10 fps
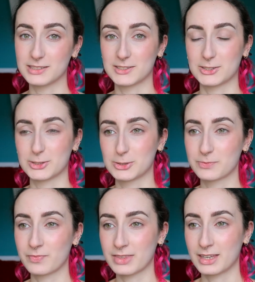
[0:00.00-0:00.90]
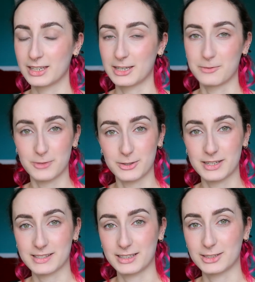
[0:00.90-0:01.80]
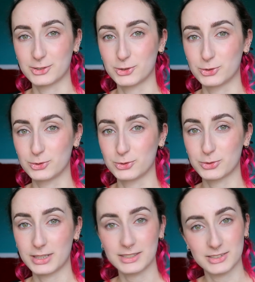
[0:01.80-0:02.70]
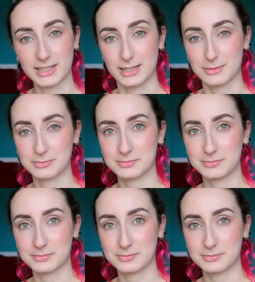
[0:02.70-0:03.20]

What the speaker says: So yeah, I'm very excited to try it today.